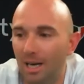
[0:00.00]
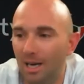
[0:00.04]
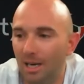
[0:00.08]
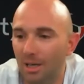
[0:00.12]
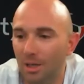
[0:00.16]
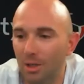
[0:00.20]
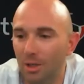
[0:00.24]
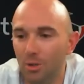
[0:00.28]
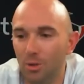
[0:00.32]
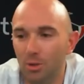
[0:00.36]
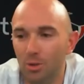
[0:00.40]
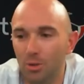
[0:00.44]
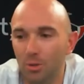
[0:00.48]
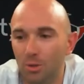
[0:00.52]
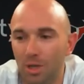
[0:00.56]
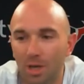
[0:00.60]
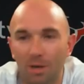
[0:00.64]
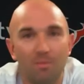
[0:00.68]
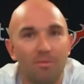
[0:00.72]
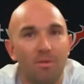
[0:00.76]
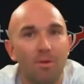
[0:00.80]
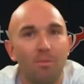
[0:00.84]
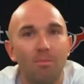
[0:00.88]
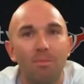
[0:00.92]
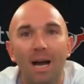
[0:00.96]
who come
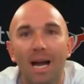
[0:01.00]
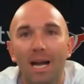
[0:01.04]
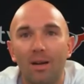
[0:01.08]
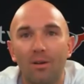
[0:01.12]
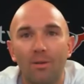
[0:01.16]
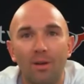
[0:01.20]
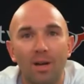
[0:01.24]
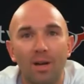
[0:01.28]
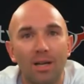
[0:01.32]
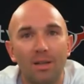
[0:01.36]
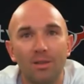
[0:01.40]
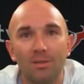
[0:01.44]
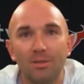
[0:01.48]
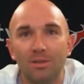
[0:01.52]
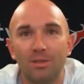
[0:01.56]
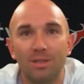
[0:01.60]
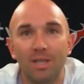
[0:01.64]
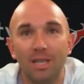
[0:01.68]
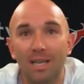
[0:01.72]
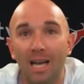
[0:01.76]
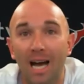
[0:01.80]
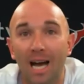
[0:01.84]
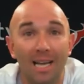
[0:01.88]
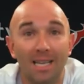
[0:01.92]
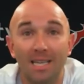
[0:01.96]
from backgrounds that
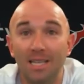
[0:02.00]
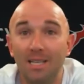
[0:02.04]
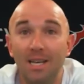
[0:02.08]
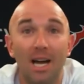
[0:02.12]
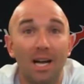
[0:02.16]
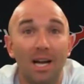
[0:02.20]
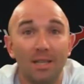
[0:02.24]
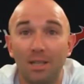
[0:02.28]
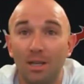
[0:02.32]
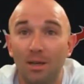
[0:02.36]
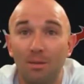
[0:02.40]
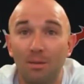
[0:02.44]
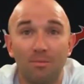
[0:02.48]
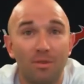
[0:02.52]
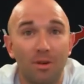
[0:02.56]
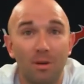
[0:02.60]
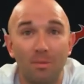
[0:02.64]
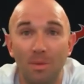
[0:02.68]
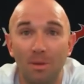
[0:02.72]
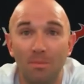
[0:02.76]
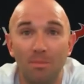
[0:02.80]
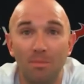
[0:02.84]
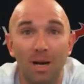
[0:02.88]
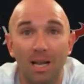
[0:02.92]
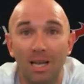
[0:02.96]
I did not come from
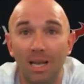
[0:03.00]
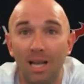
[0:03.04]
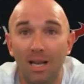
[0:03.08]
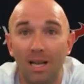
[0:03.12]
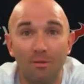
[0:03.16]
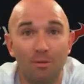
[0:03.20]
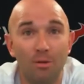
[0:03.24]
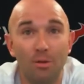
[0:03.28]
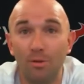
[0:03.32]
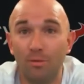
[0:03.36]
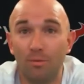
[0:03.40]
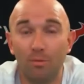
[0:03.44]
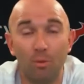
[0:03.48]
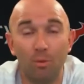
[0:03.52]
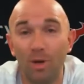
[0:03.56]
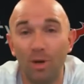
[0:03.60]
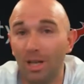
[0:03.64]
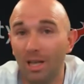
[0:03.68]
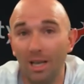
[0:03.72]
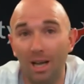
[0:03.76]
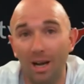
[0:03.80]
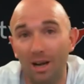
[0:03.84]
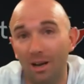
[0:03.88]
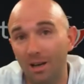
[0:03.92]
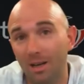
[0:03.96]
in my life, who've
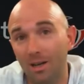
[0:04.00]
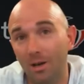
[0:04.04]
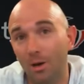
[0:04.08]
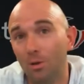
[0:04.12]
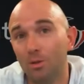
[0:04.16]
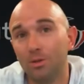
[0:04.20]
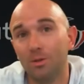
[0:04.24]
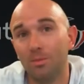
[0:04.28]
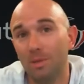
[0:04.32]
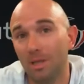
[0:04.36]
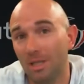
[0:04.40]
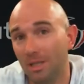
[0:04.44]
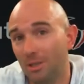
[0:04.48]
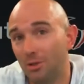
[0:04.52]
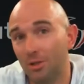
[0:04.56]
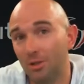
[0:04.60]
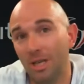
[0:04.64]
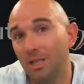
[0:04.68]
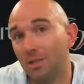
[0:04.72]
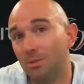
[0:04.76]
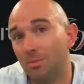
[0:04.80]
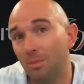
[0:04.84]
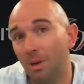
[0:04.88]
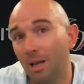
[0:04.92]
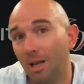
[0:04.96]
really ultimately
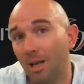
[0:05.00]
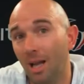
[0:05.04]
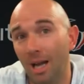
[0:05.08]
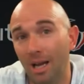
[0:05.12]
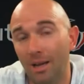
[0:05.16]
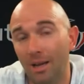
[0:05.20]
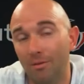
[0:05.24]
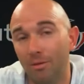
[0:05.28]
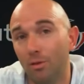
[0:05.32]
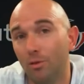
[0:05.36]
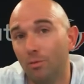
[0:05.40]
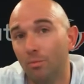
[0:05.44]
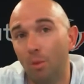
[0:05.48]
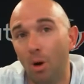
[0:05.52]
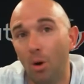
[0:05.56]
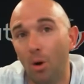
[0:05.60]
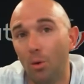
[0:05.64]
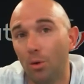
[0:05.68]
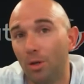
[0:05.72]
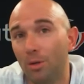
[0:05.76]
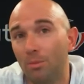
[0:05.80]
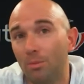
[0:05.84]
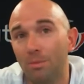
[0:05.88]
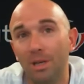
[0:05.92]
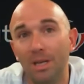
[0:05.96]
changed my life, who've
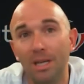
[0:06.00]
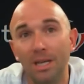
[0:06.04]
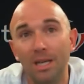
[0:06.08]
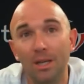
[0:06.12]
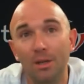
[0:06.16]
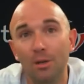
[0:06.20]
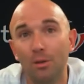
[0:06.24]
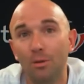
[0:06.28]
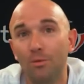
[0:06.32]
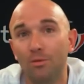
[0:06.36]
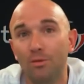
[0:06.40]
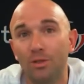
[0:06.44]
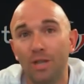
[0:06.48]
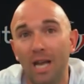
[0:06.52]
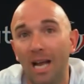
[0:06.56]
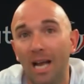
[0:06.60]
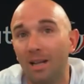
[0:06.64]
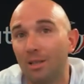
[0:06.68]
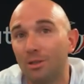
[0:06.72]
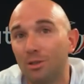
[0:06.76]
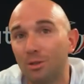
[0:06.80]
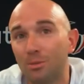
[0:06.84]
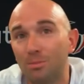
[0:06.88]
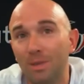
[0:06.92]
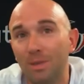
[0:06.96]
molded me, who've
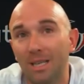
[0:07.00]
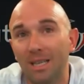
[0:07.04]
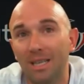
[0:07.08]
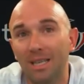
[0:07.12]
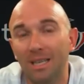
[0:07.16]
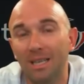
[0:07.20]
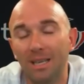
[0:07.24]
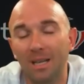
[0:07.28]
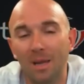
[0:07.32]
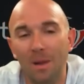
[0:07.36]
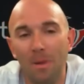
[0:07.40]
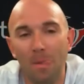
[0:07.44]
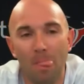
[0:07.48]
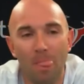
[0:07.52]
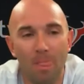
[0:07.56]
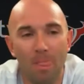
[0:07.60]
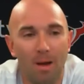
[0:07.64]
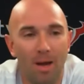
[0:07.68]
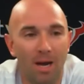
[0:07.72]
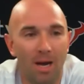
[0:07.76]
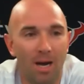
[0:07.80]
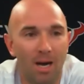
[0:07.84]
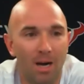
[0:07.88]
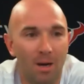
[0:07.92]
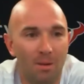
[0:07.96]
challenged me.
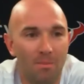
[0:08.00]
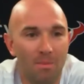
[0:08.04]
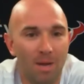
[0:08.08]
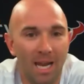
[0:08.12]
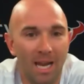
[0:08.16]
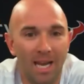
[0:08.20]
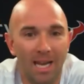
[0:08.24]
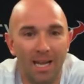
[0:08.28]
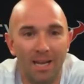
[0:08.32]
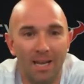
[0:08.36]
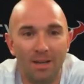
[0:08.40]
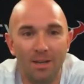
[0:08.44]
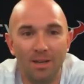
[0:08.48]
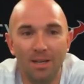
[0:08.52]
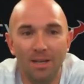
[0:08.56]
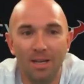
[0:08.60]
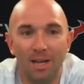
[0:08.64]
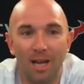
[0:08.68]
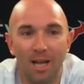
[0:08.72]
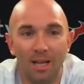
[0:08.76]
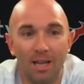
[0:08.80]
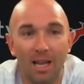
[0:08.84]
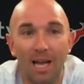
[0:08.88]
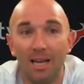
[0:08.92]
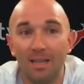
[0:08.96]
And
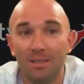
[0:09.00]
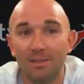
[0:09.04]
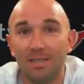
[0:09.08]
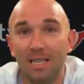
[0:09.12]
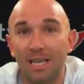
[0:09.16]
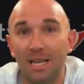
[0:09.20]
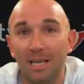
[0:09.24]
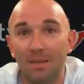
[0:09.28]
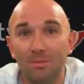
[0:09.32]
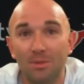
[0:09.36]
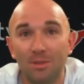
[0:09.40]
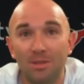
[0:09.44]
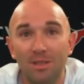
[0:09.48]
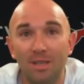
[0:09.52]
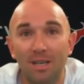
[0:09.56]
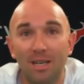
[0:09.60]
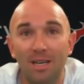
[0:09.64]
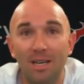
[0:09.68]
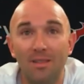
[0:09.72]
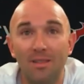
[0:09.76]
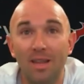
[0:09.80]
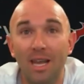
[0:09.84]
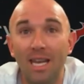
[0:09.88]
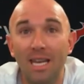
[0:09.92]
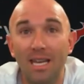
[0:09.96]
a lot of times
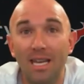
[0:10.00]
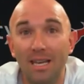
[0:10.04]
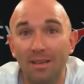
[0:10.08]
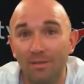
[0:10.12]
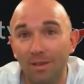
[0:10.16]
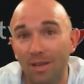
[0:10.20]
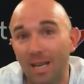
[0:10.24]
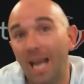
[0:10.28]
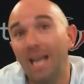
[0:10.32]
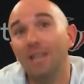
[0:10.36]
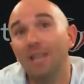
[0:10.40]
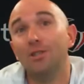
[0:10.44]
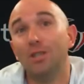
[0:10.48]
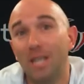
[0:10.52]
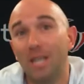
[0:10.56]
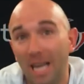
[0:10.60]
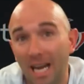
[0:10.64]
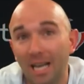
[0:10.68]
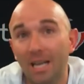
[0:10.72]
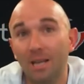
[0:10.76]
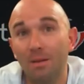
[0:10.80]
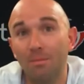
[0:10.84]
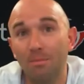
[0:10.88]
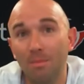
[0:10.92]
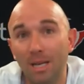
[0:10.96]
they have
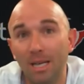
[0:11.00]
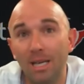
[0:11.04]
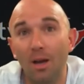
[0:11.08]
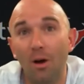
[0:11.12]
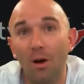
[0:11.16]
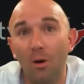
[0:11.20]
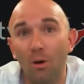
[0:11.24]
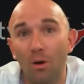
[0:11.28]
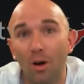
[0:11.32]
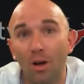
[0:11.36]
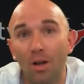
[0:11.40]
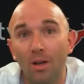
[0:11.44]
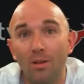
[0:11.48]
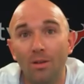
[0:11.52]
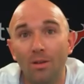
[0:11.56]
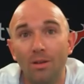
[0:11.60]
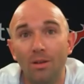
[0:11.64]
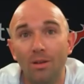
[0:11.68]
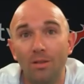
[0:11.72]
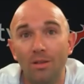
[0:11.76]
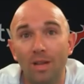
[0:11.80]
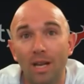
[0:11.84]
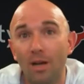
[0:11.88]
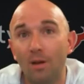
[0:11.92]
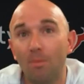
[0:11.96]
educated me on
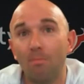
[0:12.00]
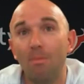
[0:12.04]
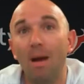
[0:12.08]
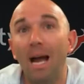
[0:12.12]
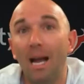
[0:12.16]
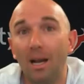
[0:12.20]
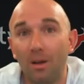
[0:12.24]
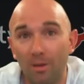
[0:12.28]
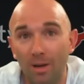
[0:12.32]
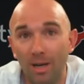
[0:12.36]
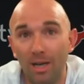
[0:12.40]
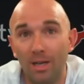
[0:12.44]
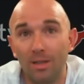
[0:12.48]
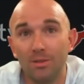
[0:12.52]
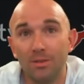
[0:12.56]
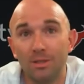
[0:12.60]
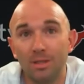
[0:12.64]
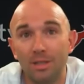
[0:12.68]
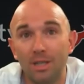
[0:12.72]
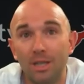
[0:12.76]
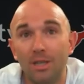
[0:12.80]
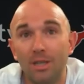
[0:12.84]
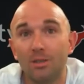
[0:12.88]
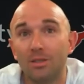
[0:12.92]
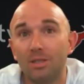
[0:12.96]
their backgrounds
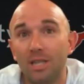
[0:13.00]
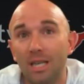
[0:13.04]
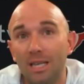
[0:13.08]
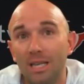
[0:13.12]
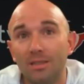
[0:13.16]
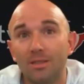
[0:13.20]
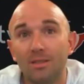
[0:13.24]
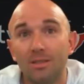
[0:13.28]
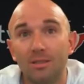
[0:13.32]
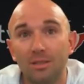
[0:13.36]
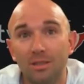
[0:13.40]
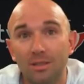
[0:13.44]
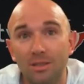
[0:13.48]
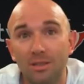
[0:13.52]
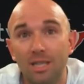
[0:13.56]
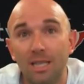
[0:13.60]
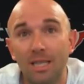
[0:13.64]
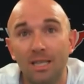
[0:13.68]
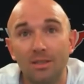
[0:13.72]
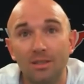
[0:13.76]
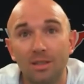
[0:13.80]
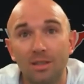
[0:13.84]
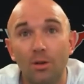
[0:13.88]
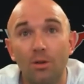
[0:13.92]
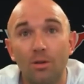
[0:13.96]
and their stances and
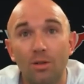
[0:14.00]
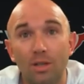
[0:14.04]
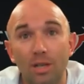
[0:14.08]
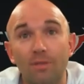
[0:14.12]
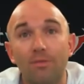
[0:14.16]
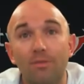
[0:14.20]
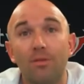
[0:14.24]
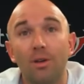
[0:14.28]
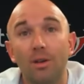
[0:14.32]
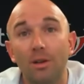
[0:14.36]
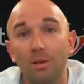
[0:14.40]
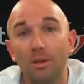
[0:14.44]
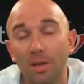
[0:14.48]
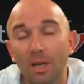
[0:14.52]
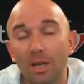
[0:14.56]
things that are different